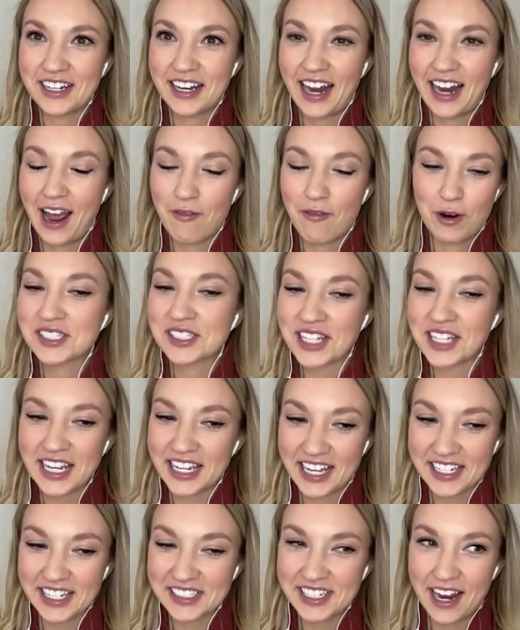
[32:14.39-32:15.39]
I want to say
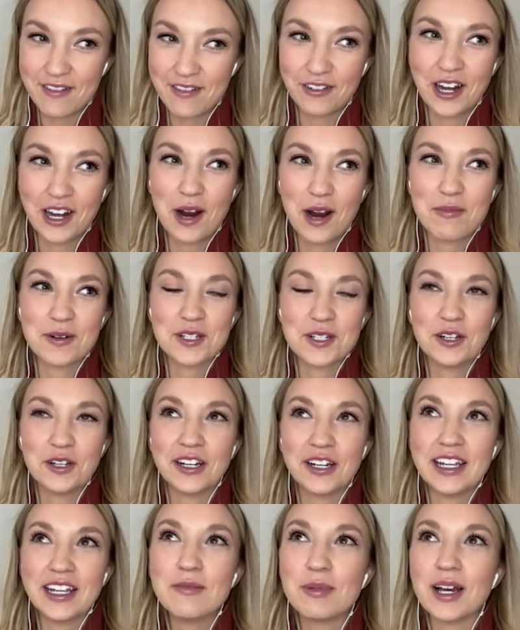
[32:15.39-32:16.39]
yes to every
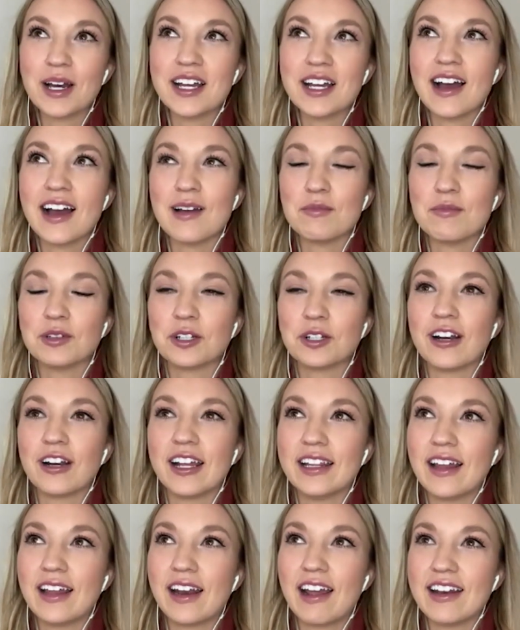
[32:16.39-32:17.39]
opportunity, but I'm
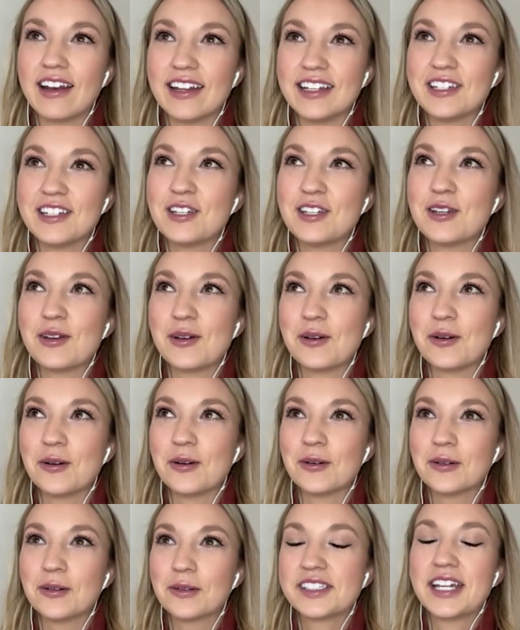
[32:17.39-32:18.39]
learning that I need
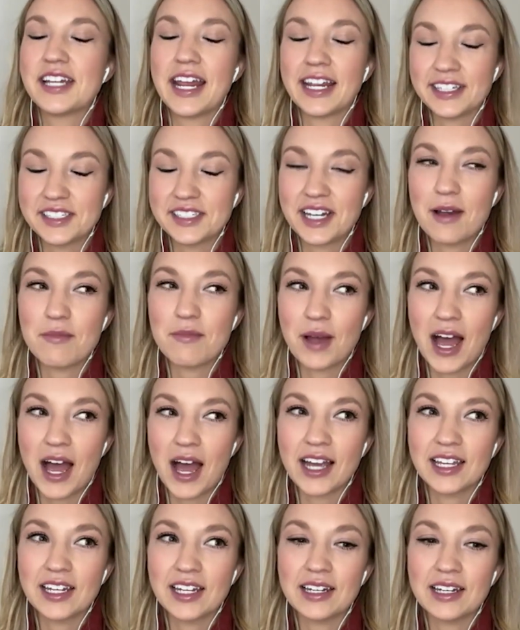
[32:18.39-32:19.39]
to take a step
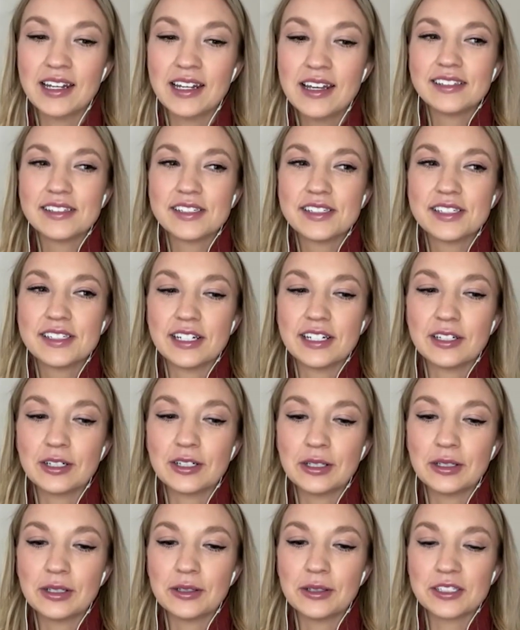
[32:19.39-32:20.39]
back and
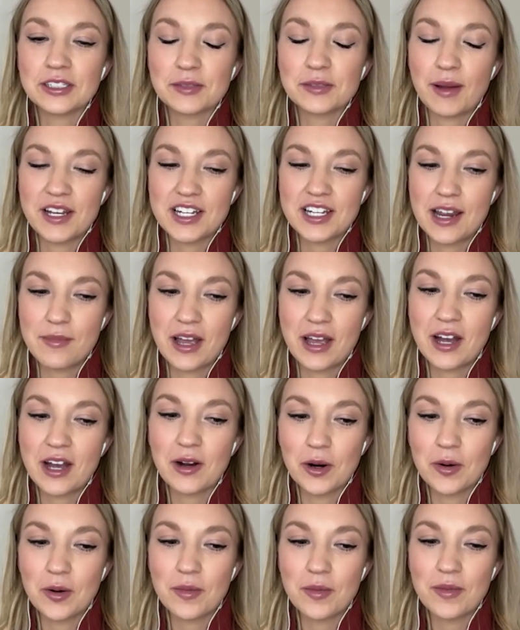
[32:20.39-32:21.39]
still spend time at
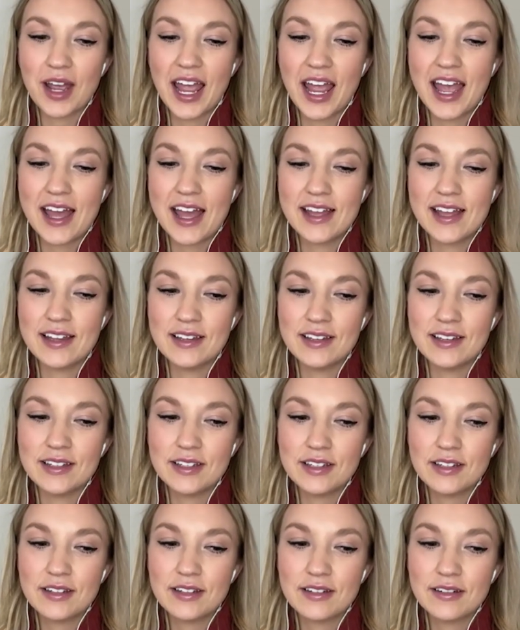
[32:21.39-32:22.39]
home and
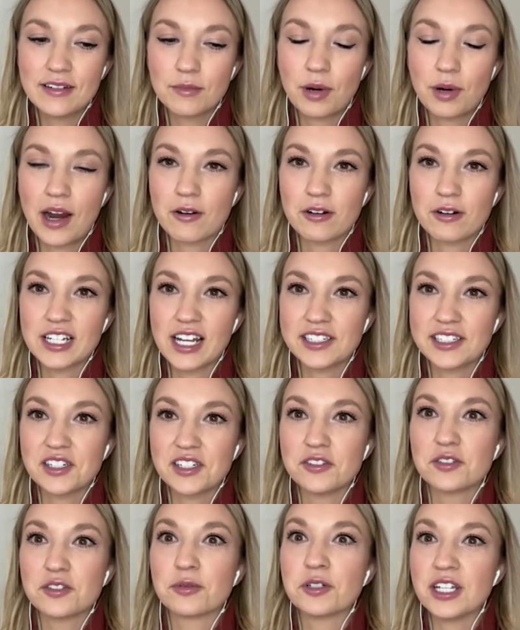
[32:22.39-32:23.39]
prioritize
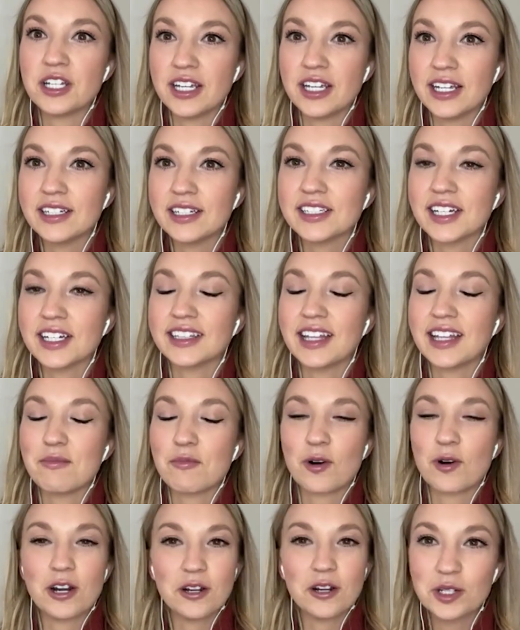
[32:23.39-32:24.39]
those routines, like that
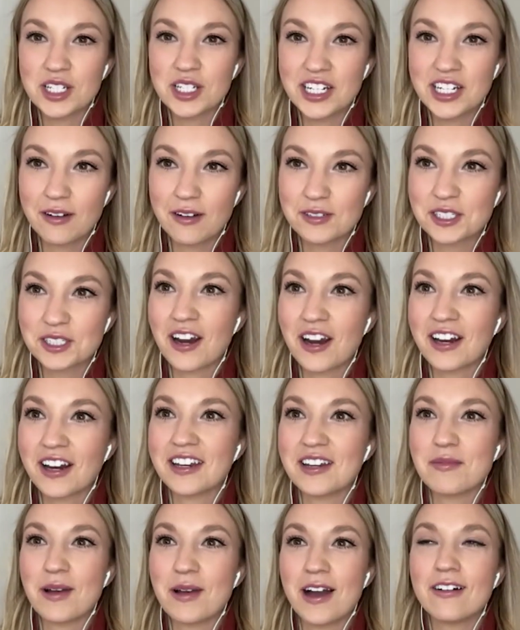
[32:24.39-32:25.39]
morning routine I was
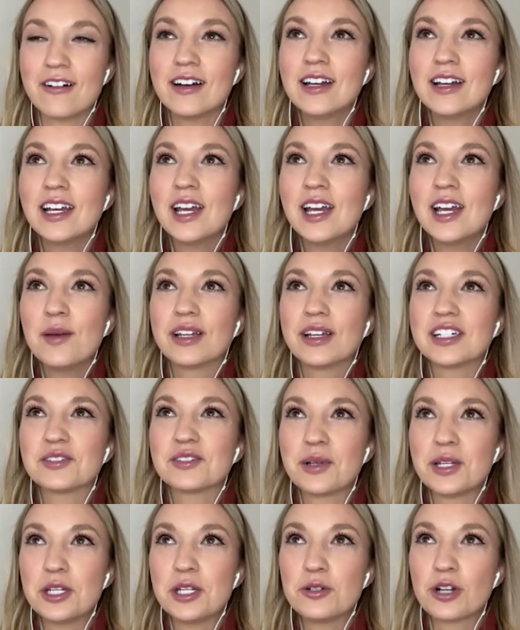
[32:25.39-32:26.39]
talking about. Because
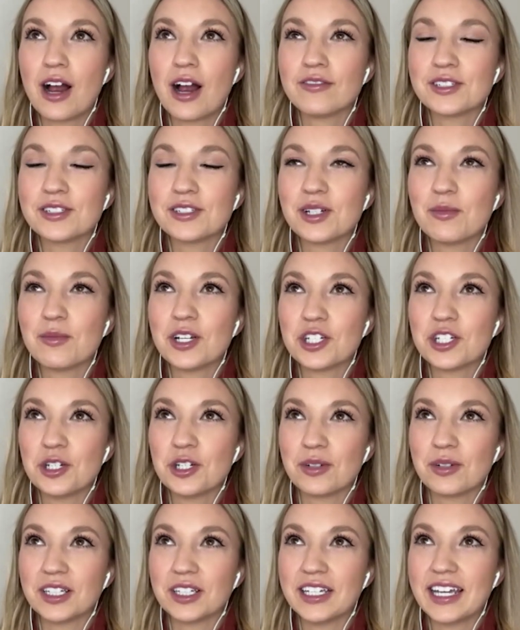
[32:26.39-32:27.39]
when you travel so much,
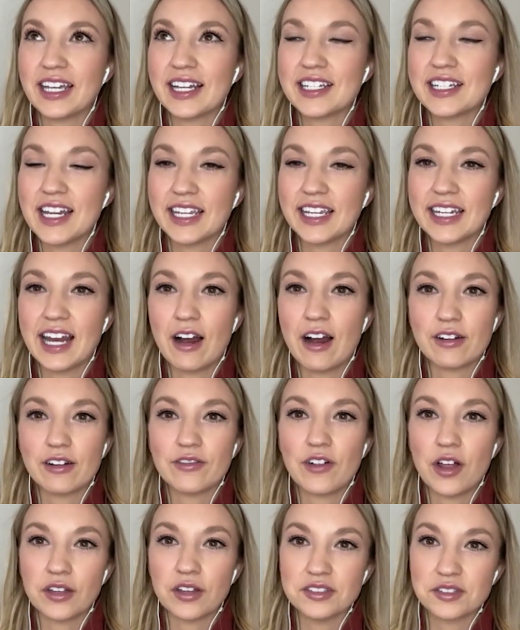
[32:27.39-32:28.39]
you really get taken out of
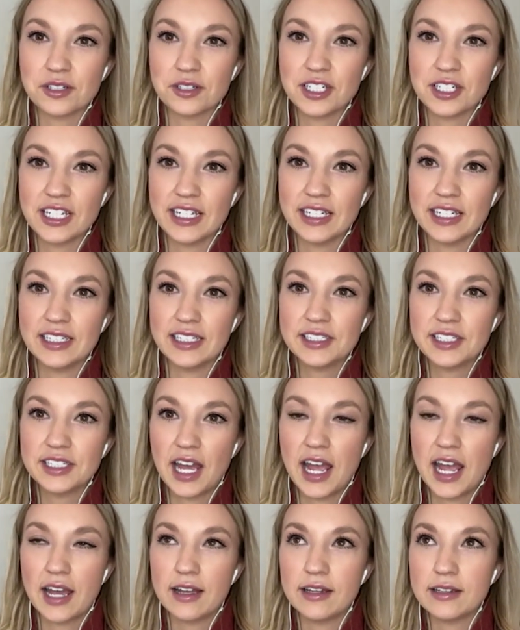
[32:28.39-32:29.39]
all those routines
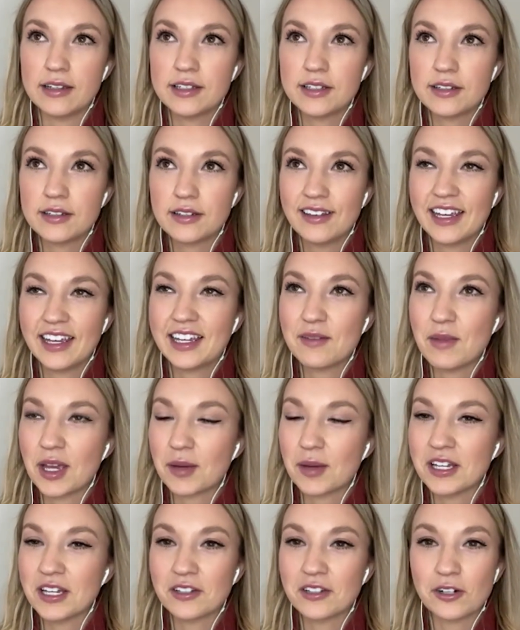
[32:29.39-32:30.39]
and it can
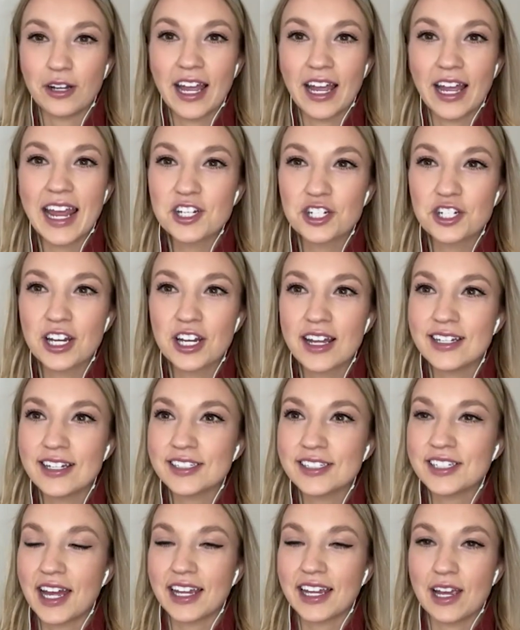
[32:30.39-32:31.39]
make me a little
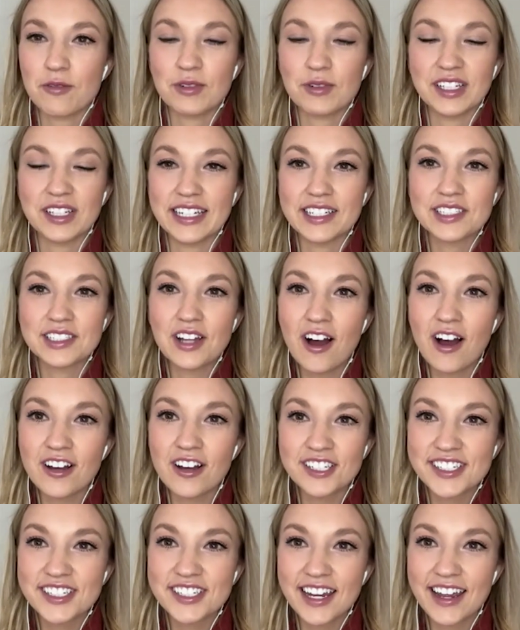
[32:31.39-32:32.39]
anxious. I get really
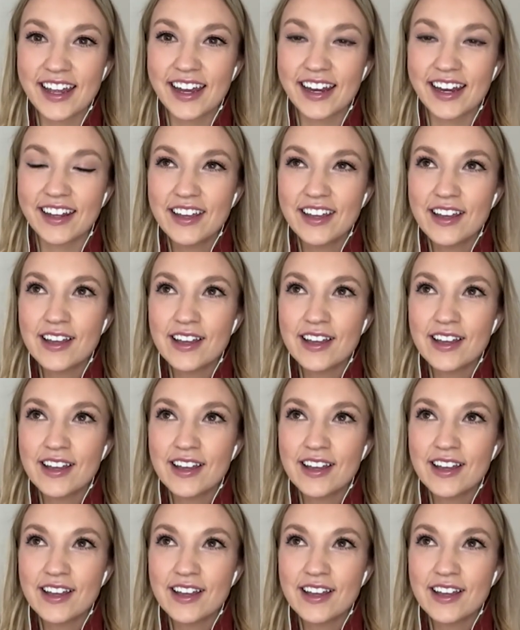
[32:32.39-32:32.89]
exhausted.